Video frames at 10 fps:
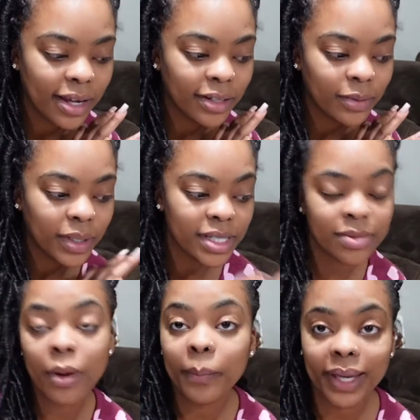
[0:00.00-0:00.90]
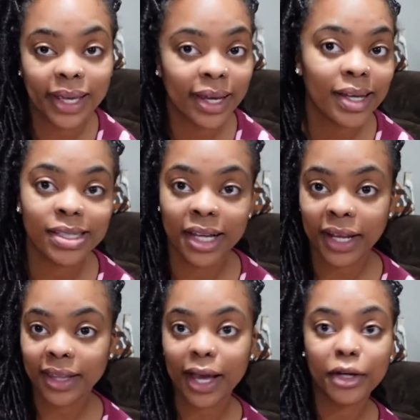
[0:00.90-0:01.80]
well, this won't be a
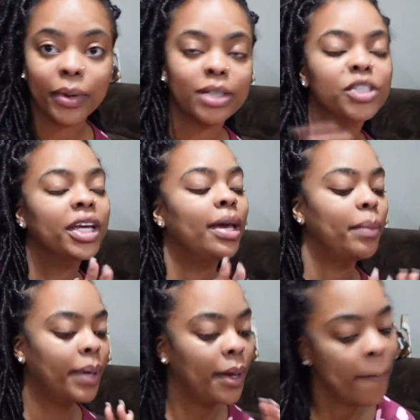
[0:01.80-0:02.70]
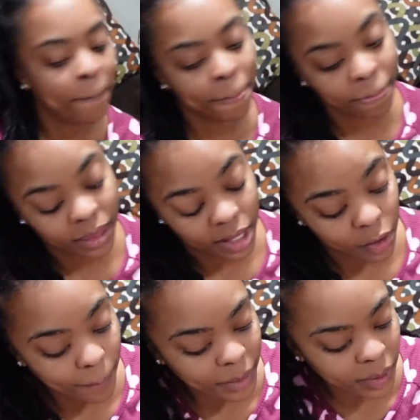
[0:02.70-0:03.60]
Sunday that you're watching it, but I
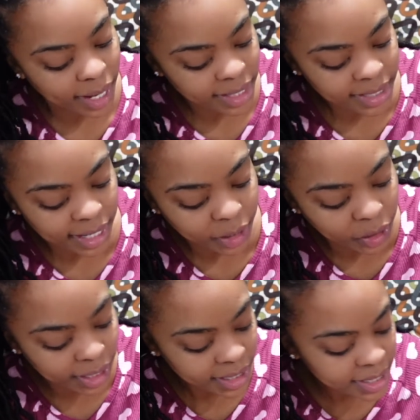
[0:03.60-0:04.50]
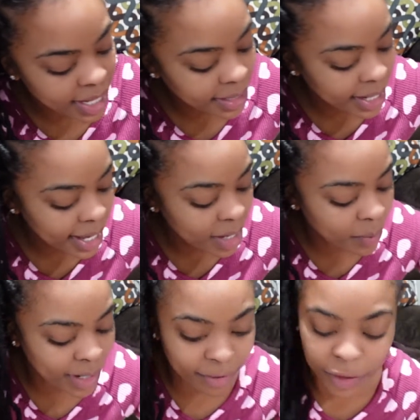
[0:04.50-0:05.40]
hope you guys had a great Sunday
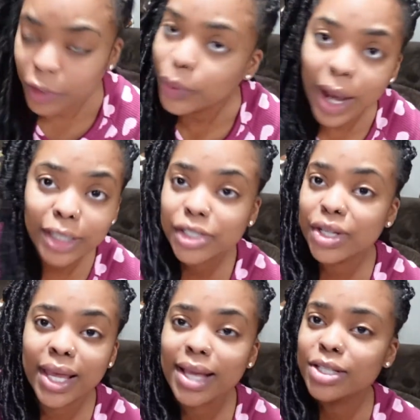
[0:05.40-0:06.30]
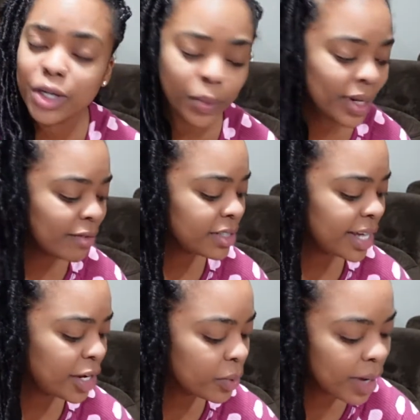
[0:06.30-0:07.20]
whenever you watch this or whatever
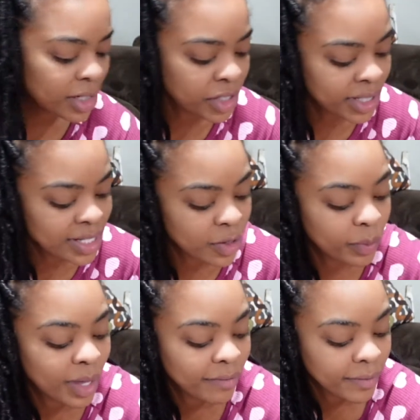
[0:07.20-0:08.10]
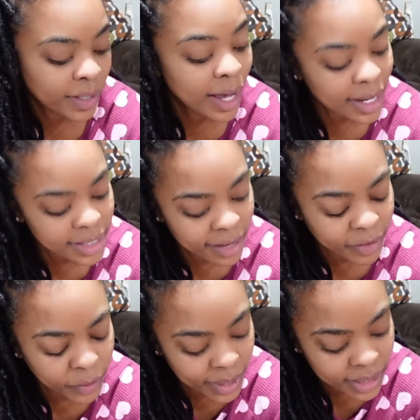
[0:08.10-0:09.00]
day you're watching this. Hope you have, guys have
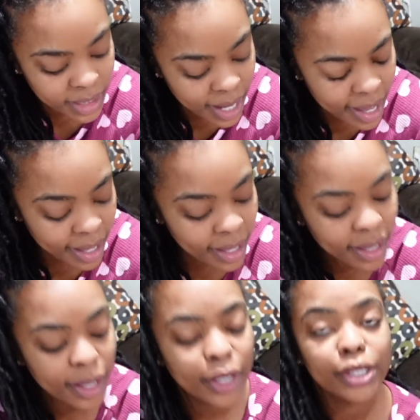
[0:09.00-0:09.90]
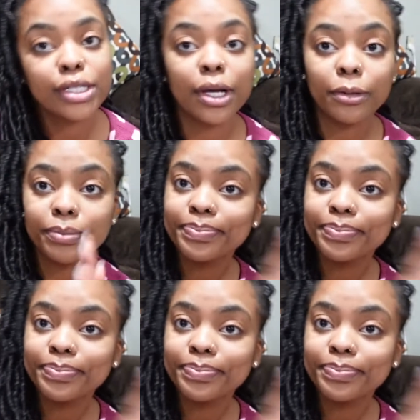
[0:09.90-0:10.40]
a great day. So